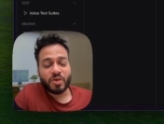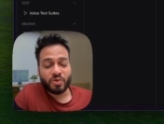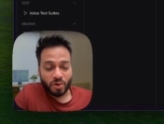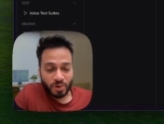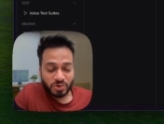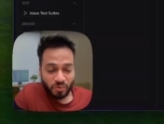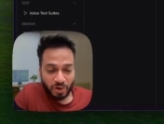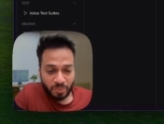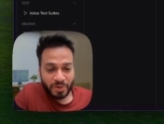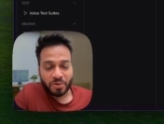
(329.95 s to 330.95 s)
If you also
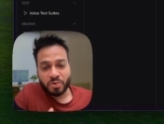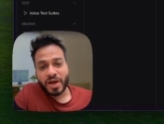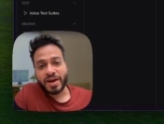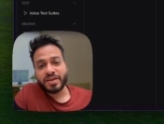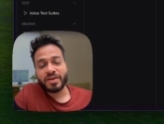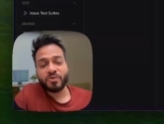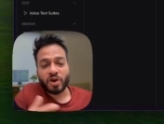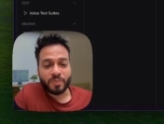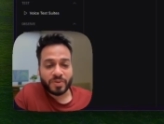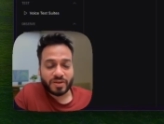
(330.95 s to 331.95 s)
want me to do that,
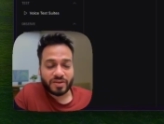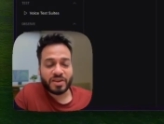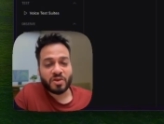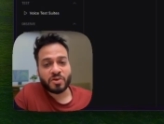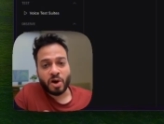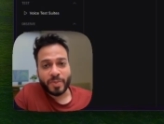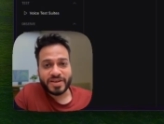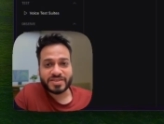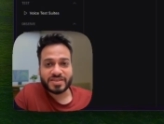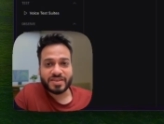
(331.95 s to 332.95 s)
drop in your
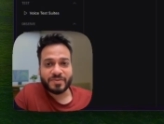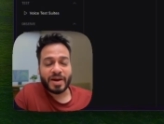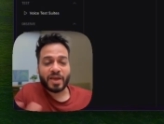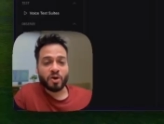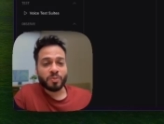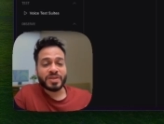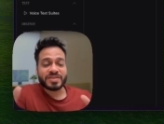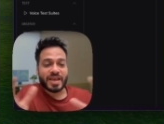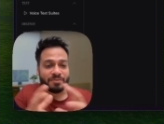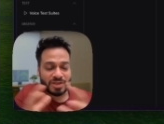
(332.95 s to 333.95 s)
comments. But I hope
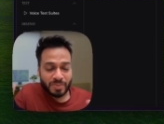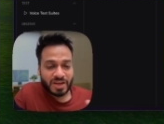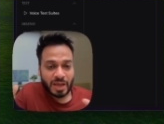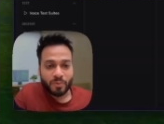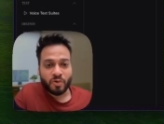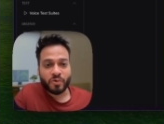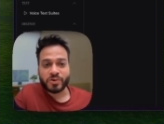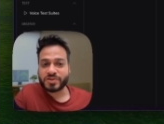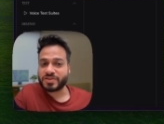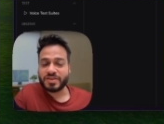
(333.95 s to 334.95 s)
this MCP demo
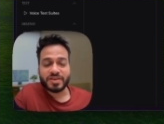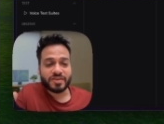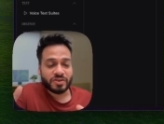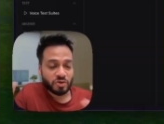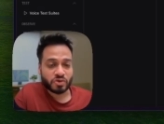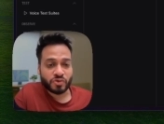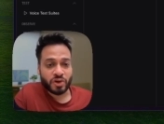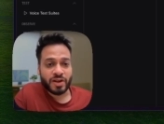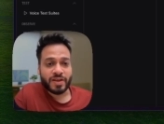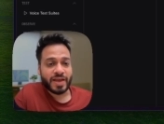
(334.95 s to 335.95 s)
was
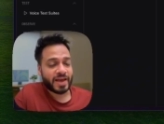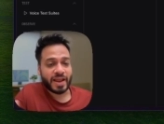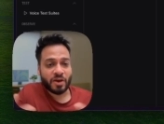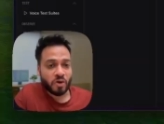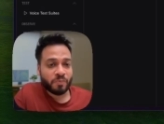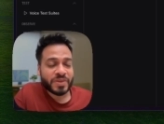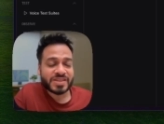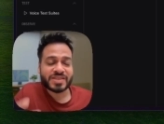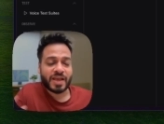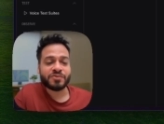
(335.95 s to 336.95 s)
useful and I hope
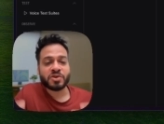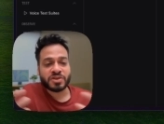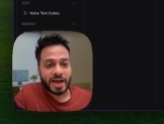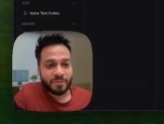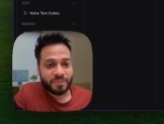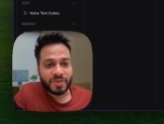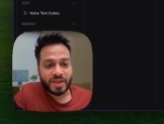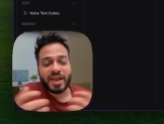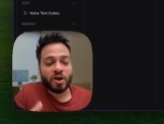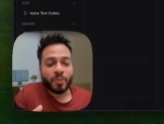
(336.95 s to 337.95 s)
this saves your time
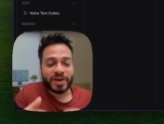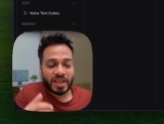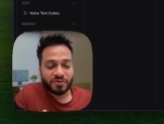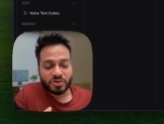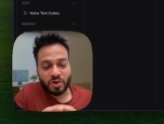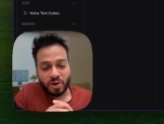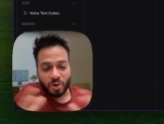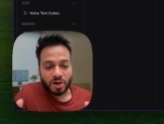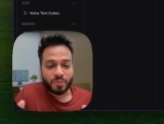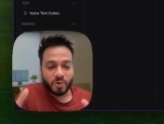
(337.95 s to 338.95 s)
and I hope it gives you a
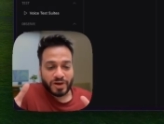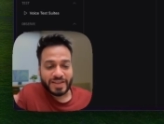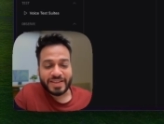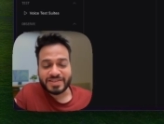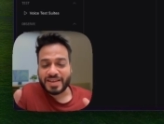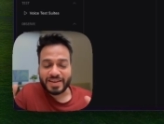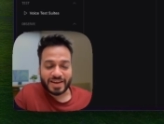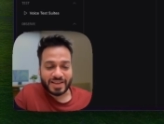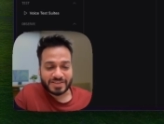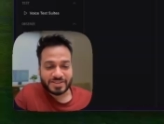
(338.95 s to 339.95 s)
lot more leads
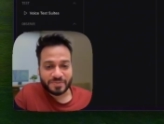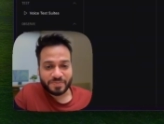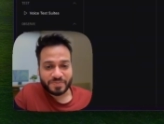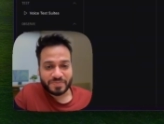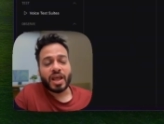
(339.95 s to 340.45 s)
and clients.